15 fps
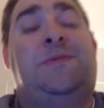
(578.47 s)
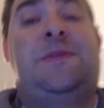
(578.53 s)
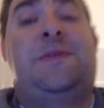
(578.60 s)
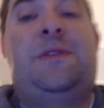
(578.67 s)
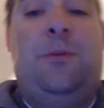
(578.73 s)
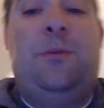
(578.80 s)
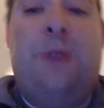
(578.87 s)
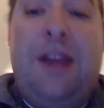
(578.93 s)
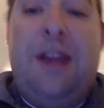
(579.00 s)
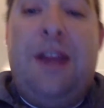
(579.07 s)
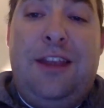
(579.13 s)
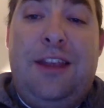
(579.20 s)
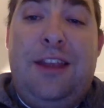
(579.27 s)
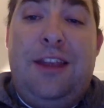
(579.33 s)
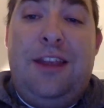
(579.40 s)
The
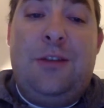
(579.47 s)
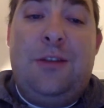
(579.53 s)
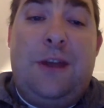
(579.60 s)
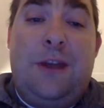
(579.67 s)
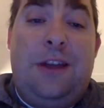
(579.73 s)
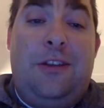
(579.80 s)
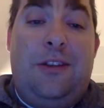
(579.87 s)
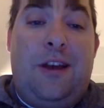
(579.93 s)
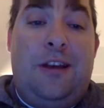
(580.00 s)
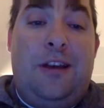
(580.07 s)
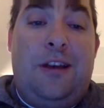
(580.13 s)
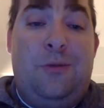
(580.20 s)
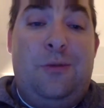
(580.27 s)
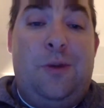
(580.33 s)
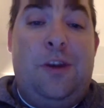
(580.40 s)
Rays beat the Red
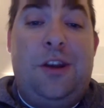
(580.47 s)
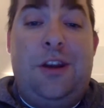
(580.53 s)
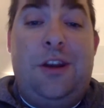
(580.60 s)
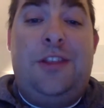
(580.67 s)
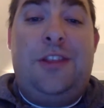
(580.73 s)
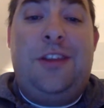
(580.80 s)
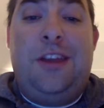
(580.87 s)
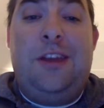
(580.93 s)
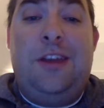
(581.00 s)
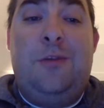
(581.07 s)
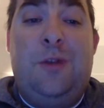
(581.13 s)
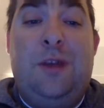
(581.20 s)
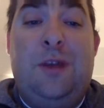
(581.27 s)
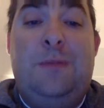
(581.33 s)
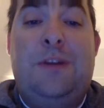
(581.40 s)
Sox 1-0. Your
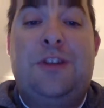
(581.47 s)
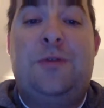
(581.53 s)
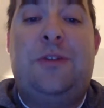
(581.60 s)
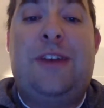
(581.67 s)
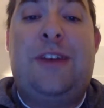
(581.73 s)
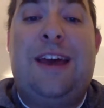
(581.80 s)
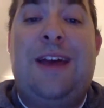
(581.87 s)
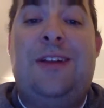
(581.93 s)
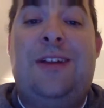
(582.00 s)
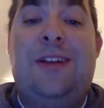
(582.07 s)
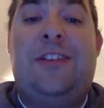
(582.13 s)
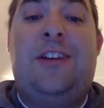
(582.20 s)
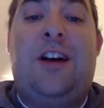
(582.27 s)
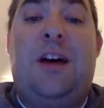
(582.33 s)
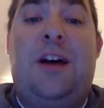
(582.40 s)
winning pitcher was
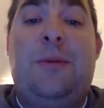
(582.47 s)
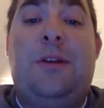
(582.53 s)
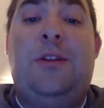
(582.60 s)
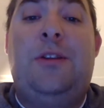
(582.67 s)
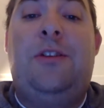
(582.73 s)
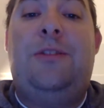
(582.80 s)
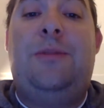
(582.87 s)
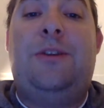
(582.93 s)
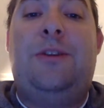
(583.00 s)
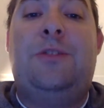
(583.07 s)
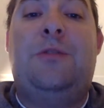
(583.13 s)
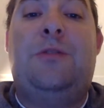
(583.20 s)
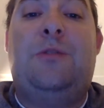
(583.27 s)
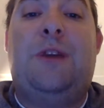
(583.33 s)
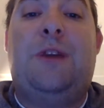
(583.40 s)
Alex Cobb. Your losing pitcher
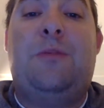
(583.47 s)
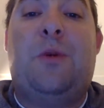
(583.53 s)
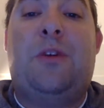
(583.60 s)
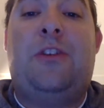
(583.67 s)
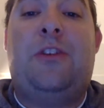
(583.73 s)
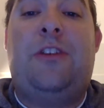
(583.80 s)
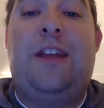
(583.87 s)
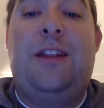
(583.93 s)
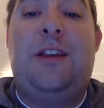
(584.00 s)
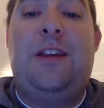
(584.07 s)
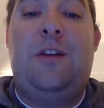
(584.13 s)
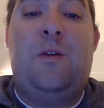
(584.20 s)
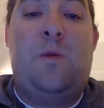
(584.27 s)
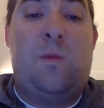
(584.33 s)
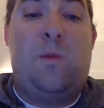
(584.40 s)
was Rick Porcello.